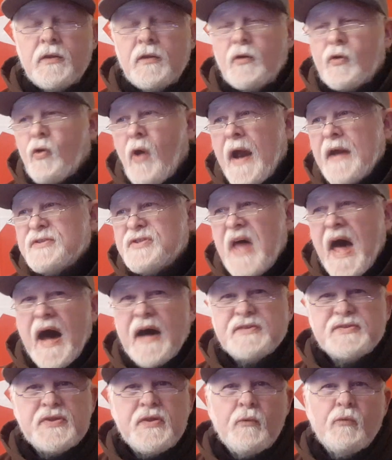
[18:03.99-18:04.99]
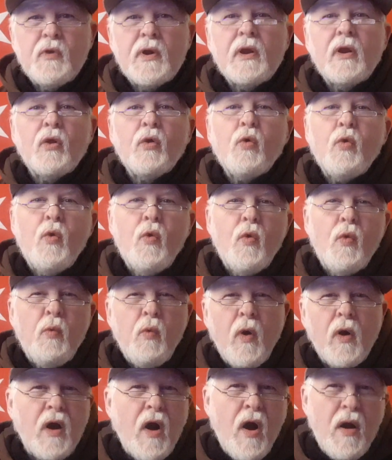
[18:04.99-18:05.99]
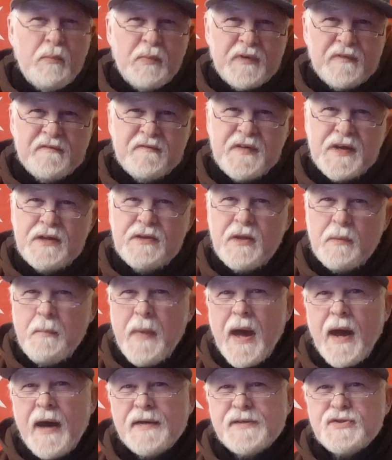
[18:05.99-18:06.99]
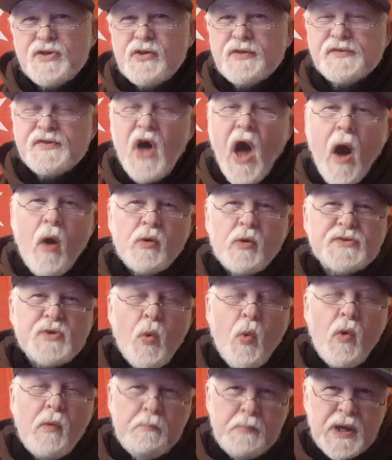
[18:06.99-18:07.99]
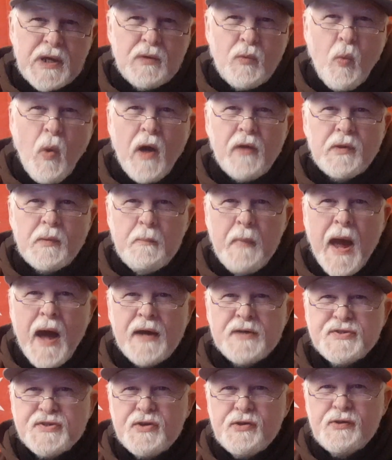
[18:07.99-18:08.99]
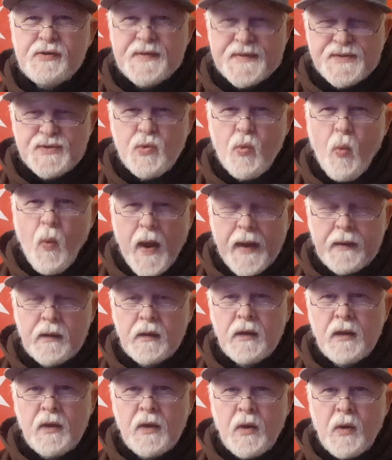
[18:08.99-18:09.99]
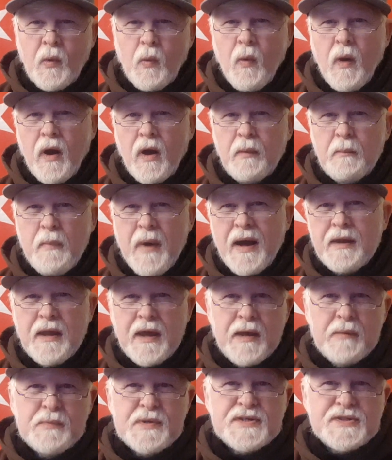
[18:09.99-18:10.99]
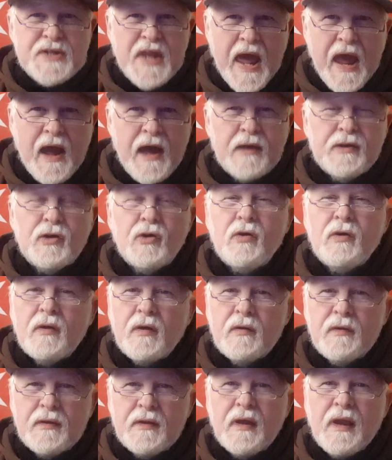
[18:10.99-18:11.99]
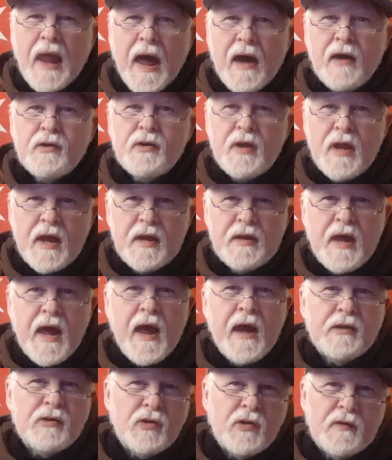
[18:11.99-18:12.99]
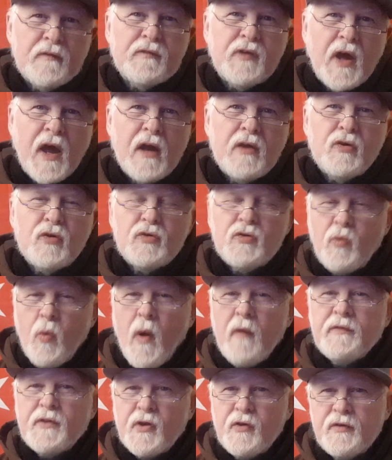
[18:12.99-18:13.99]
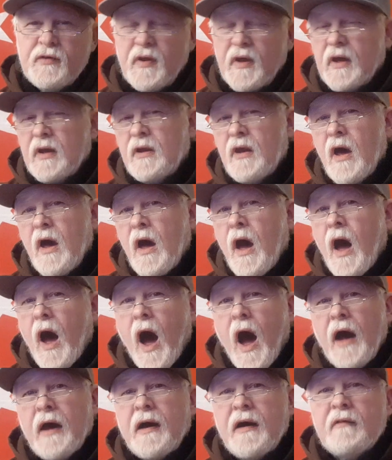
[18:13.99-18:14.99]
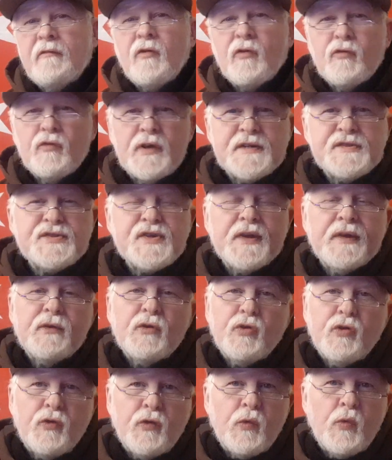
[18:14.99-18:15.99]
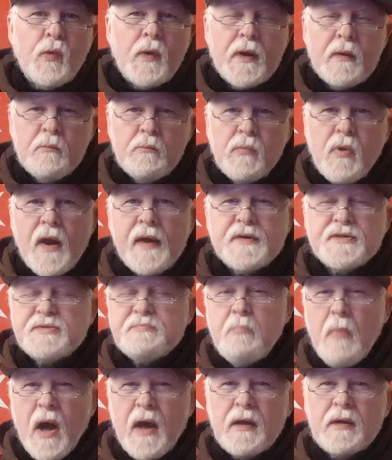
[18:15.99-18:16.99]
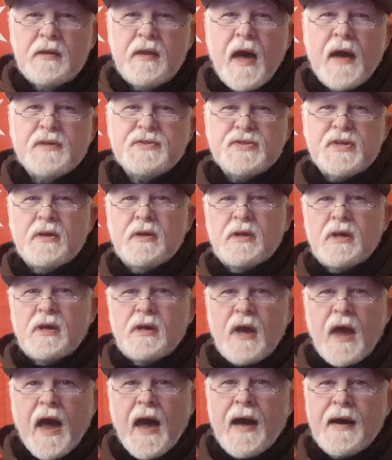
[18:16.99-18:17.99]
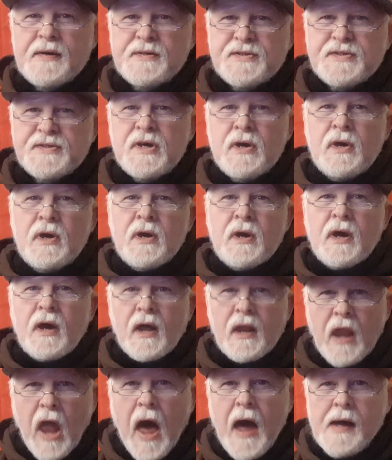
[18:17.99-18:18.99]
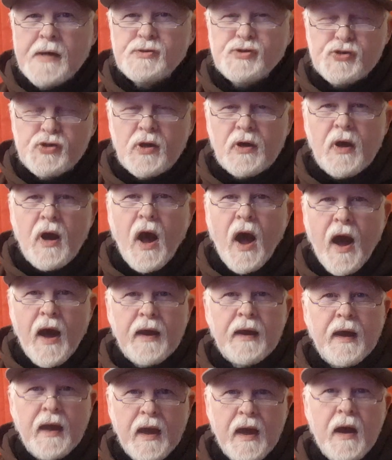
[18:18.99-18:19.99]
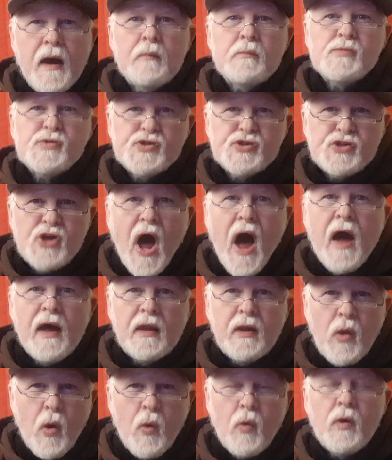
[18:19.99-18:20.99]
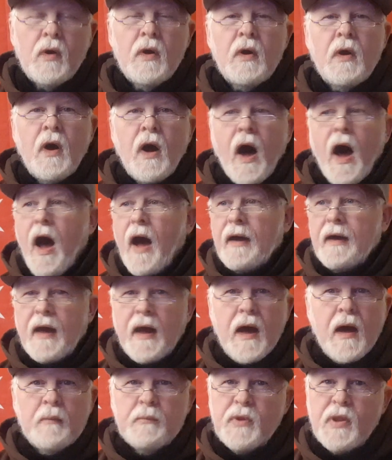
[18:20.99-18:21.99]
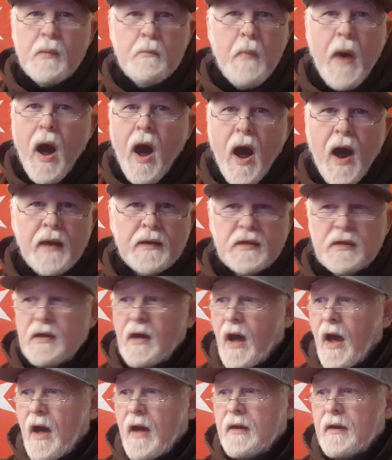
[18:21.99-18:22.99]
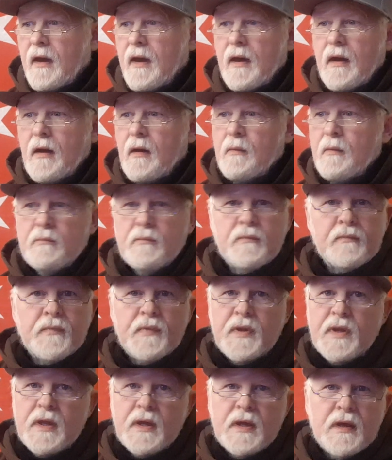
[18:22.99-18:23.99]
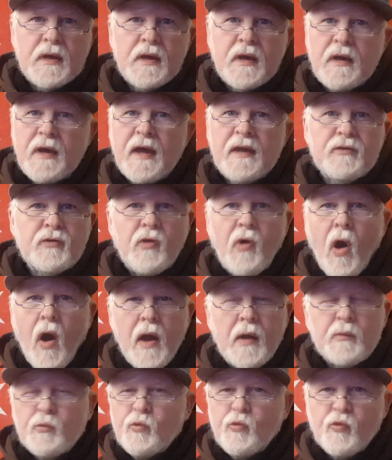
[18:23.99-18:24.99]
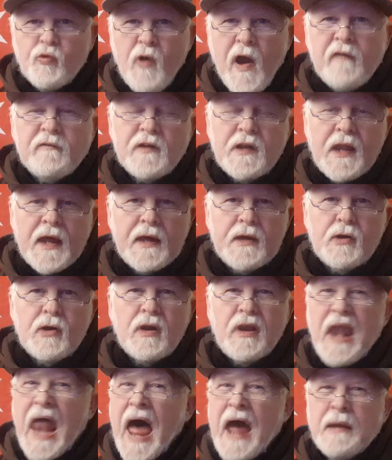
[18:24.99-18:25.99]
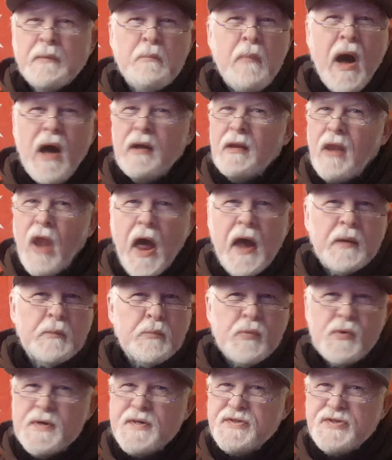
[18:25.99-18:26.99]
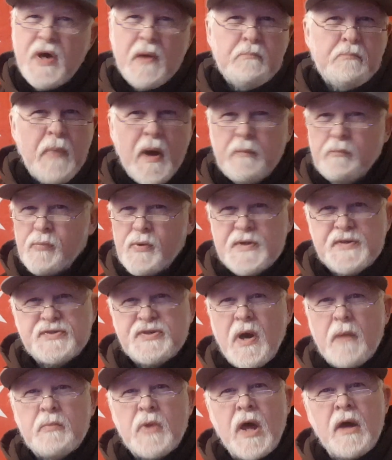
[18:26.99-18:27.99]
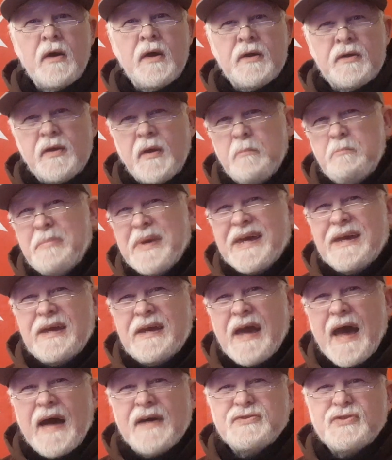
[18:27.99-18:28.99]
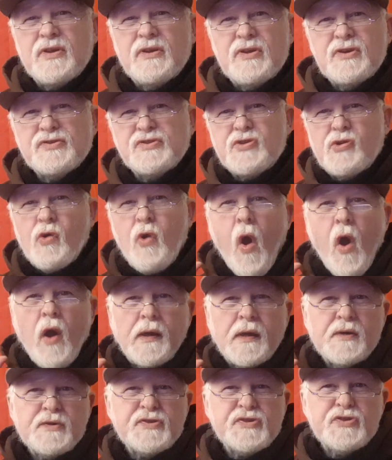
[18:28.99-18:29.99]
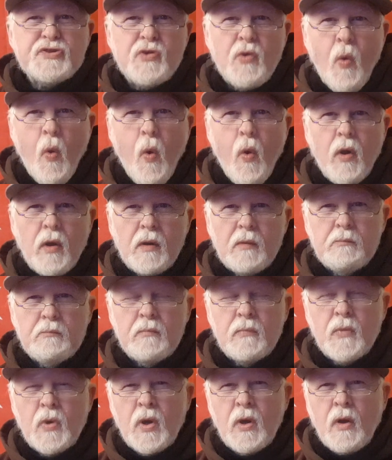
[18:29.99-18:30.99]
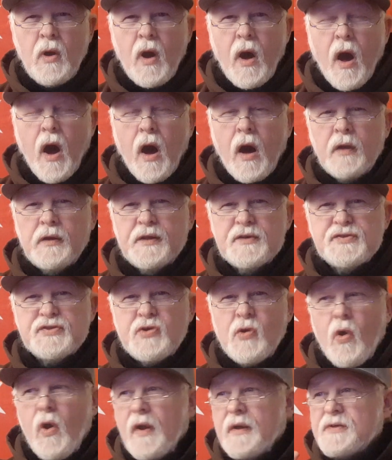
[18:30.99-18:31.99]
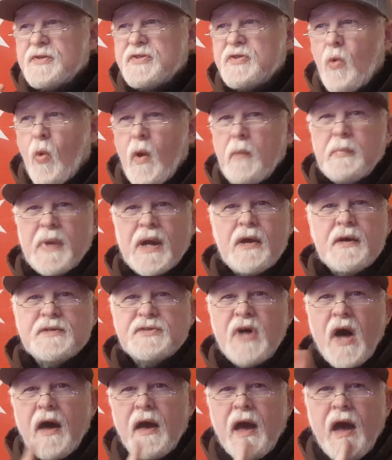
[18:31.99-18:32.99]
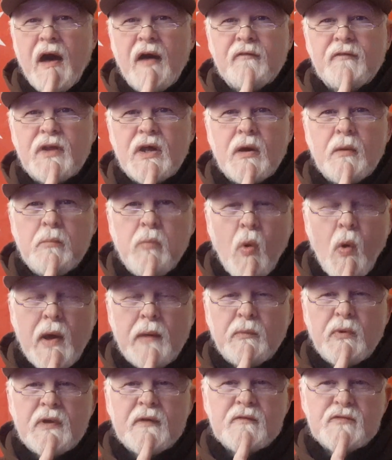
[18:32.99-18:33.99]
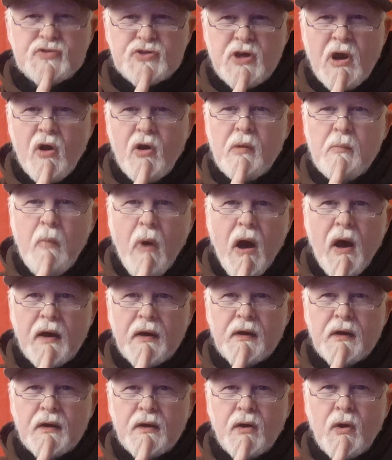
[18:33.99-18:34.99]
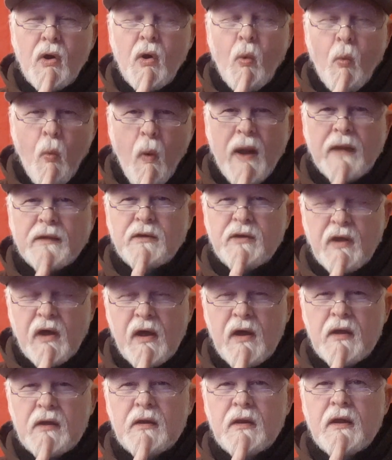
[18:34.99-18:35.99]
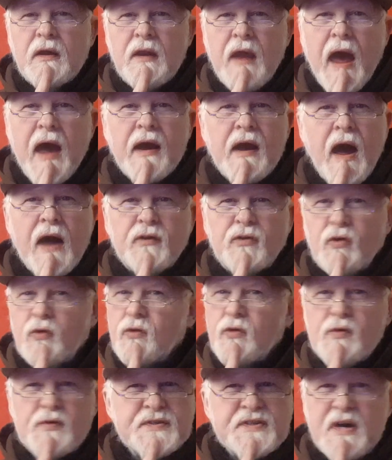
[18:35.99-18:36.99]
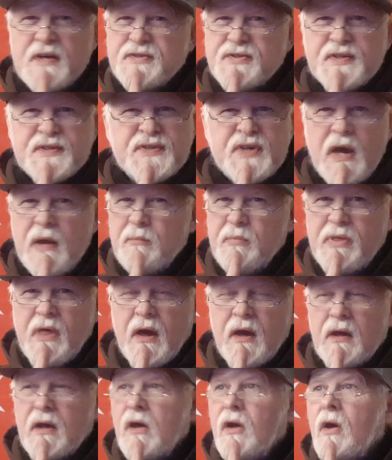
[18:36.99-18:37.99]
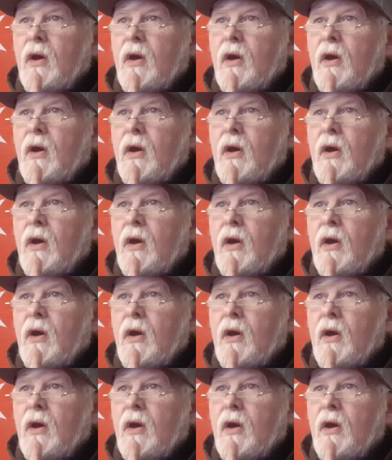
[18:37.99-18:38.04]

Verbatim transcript: Christ asked the riddle, Who will come and feed the master's house of meat while the master is away? Well, my name is Daniel, the latter day Daniel of Daniel 12:13. I have arisen to embrace my destiny as Elijah. I am Shiloh. I am the Mahdi, I am the end time revelator, line by line, precept by precept, to be as a destroying storm, a destroying storm because I have the appointment of Jeremiah 110 and Haggai 2.2 says the same thing